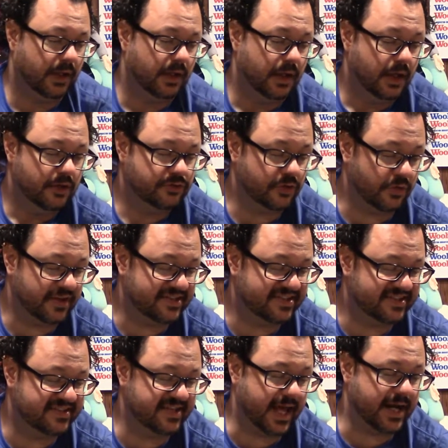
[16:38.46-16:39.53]
So the
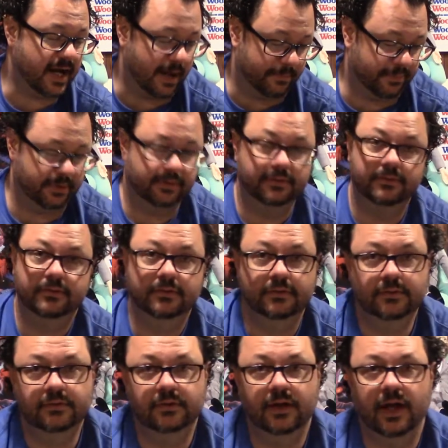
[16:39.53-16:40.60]
setup,
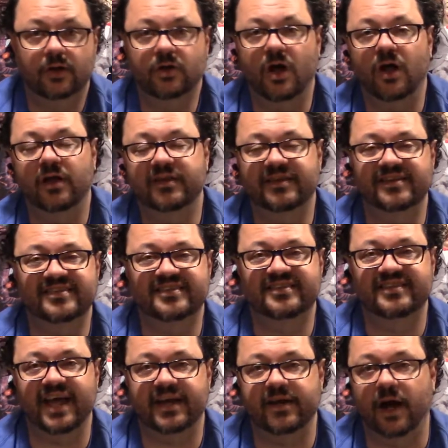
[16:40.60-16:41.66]
I'll call it the
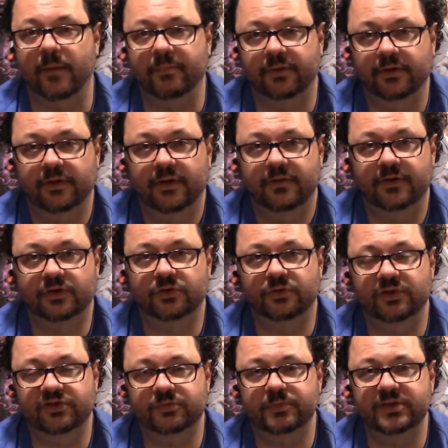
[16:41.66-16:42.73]
setup, the
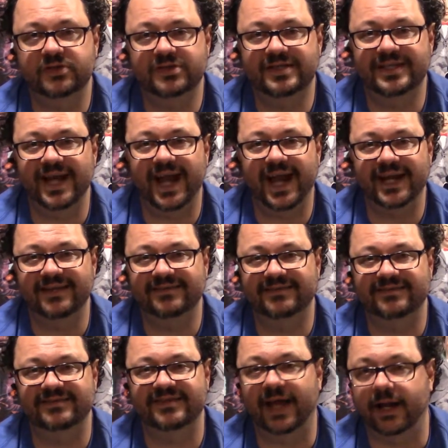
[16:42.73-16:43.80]
Christmas Day
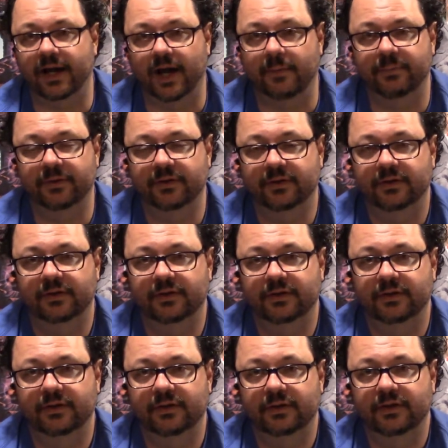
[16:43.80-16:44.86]
setup
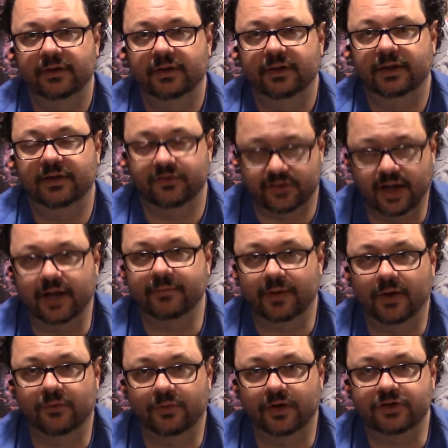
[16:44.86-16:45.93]
is on
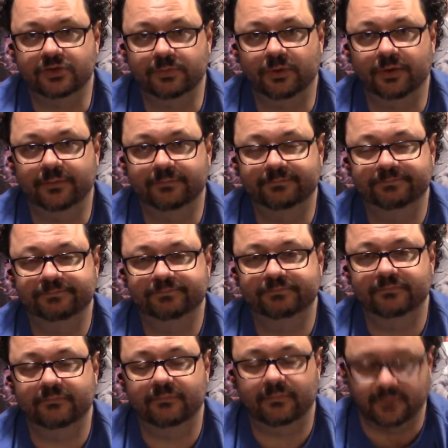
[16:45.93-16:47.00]
Mount Rushmore.
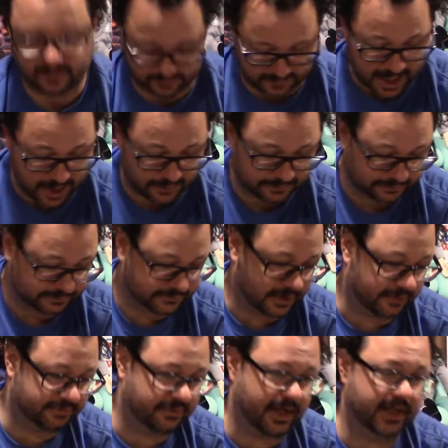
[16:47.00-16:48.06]
Now, our
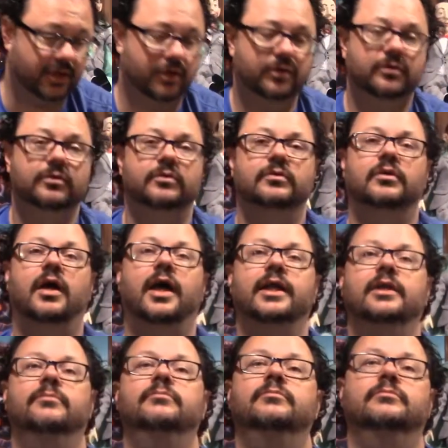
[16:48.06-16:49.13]
final
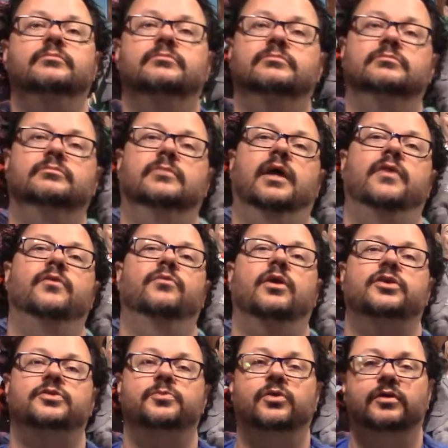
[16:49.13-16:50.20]
item on the
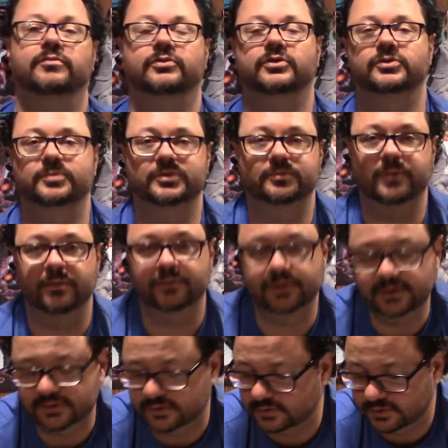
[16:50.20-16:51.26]
Rushmore of Christmas
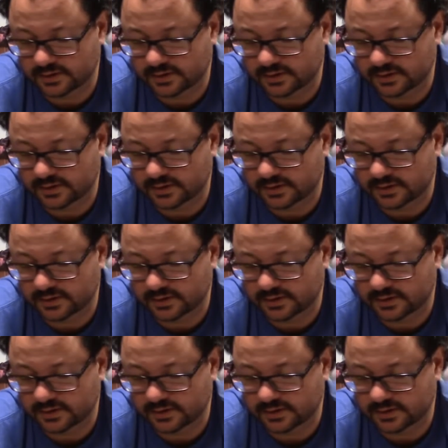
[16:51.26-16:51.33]
memories.